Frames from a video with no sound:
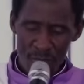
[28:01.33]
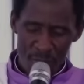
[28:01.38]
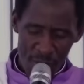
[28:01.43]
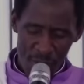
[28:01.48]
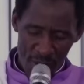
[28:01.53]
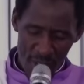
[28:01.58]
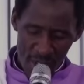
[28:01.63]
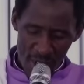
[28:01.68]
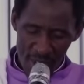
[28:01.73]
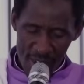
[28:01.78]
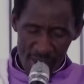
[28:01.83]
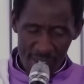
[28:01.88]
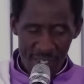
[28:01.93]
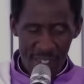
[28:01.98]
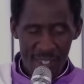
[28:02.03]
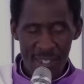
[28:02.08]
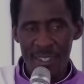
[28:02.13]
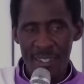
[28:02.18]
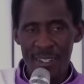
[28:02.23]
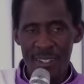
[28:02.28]

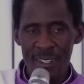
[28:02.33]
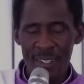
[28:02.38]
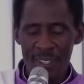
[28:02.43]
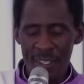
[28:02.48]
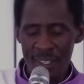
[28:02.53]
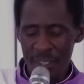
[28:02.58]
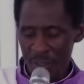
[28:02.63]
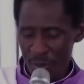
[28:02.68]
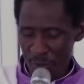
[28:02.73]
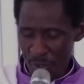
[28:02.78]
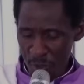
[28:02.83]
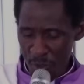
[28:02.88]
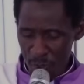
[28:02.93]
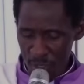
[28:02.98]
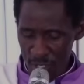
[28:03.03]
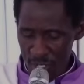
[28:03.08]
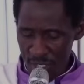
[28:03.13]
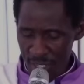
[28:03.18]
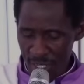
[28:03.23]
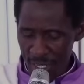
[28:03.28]
business, which was
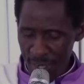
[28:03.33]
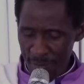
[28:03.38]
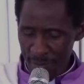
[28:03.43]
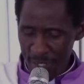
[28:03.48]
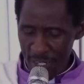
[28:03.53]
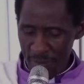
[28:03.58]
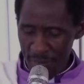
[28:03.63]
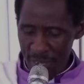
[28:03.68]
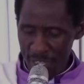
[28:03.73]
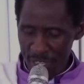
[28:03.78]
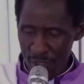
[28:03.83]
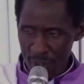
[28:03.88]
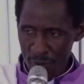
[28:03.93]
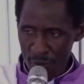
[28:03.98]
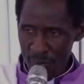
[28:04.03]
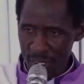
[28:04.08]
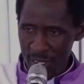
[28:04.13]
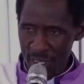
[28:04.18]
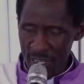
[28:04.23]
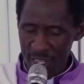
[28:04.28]
interrupted by Joe
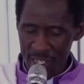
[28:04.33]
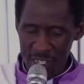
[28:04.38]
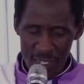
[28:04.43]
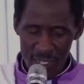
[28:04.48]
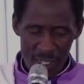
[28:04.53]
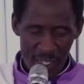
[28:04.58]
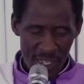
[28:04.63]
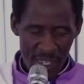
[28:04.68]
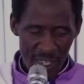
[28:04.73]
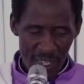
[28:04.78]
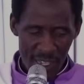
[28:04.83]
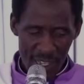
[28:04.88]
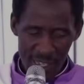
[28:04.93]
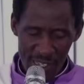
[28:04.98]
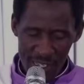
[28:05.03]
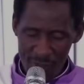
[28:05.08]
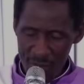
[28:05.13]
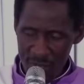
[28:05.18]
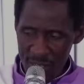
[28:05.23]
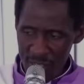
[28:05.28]
Biden's uh,
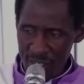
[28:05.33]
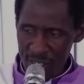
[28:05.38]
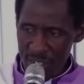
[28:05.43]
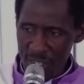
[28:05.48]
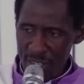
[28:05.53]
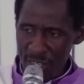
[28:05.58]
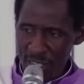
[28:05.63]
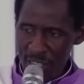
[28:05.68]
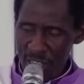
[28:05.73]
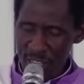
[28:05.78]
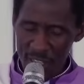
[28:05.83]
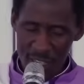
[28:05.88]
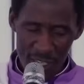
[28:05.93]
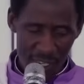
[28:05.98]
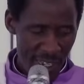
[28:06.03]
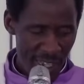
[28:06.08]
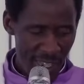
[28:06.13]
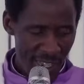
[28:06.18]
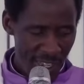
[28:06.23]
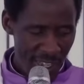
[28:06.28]
being sneaked in
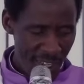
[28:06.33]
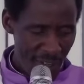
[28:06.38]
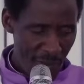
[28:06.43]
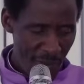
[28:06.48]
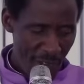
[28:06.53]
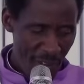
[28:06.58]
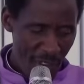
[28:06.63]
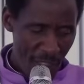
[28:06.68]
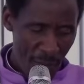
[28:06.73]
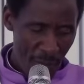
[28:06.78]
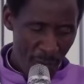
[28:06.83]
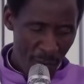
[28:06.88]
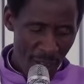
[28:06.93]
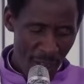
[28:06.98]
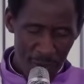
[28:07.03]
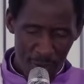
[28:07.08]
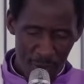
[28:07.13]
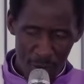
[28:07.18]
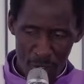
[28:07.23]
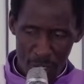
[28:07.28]
by the
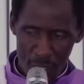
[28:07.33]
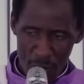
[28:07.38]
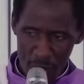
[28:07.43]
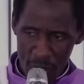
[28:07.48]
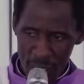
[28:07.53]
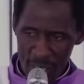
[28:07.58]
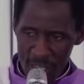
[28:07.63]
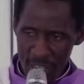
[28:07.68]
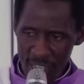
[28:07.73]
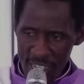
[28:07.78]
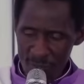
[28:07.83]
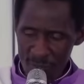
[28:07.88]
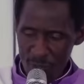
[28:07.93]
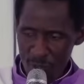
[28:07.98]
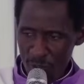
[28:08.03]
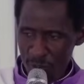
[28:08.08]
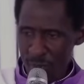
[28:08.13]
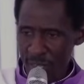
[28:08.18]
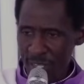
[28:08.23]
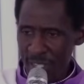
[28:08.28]
powerful New Agers
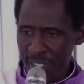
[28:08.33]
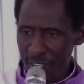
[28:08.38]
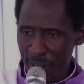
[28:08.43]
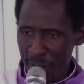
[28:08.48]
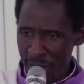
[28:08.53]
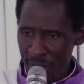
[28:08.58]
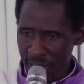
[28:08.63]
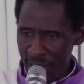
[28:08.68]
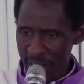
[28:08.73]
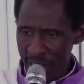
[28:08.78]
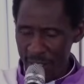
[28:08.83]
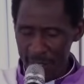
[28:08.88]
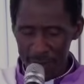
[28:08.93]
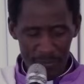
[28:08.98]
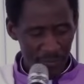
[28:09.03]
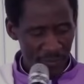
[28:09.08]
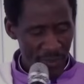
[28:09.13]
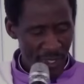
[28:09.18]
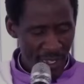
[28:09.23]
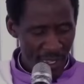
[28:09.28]
movement in America.
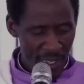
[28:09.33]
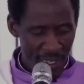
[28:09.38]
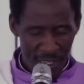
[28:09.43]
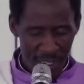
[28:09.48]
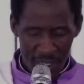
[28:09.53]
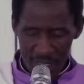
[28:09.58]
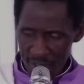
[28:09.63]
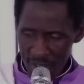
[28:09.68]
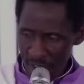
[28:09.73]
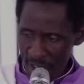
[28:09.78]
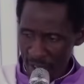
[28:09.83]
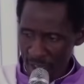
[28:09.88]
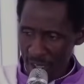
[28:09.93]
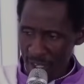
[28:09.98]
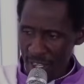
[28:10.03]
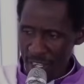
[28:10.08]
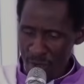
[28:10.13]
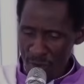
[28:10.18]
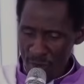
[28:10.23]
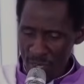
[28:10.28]
The
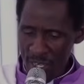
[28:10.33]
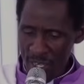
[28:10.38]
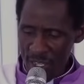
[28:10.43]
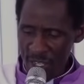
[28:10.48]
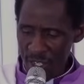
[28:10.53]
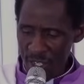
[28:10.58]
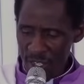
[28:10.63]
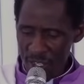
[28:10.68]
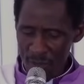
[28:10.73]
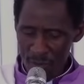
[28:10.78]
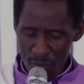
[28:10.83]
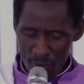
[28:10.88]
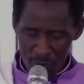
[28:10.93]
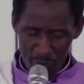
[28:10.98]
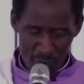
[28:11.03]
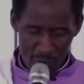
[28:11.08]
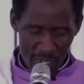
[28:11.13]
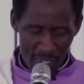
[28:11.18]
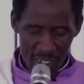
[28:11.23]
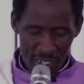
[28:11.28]
New Age
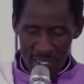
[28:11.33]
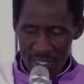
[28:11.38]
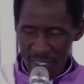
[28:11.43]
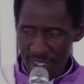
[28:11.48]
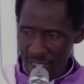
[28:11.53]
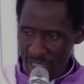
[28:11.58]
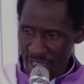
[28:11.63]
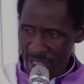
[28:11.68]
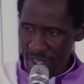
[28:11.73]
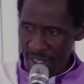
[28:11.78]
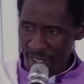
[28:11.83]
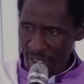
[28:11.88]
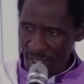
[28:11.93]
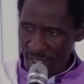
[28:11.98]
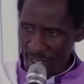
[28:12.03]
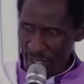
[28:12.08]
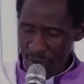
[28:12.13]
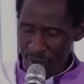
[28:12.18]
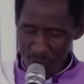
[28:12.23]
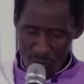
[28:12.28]
movement, they are
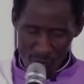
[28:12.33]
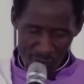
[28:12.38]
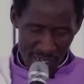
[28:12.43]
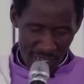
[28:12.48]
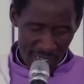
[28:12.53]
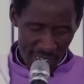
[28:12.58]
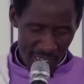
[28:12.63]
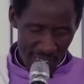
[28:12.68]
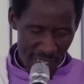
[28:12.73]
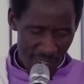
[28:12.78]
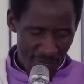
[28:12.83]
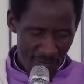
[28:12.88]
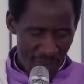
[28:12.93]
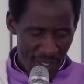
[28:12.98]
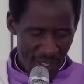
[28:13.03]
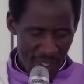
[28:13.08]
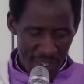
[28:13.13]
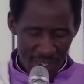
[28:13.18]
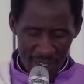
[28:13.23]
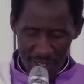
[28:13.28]
really wealthy,
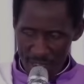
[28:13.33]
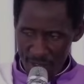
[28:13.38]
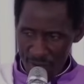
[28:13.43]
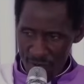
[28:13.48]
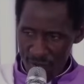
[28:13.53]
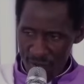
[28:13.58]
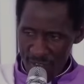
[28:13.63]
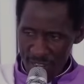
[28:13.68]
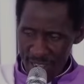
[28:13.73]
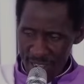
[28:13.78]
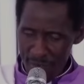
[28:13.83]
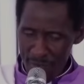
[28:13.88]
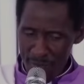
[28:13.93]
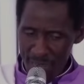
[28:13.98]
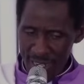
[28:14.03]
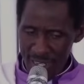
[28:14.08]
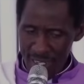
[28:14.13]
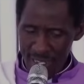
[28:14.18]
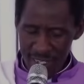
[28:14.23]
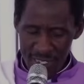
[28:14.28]
they're very
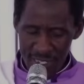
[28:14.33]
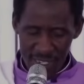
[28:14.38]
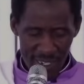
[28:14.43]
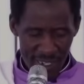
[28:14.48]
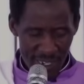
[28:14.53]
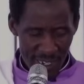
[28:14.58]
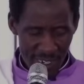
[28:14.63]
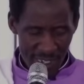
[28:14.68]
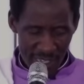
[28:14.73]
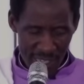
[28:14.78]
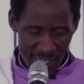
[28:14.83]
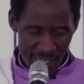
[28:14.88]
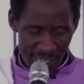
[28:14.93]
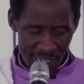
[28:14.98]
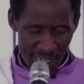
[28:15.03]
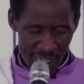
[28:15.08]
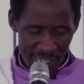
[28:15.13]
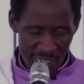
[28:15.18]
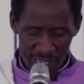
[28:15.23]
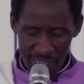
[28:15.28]
moneyed, and they
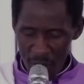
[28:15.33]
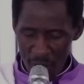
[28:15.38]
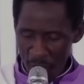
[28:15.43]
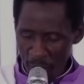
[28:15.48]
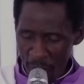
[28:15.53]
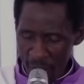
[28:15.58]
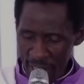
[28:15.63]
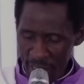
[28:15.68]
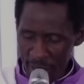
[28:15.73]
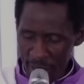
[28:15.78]
really oil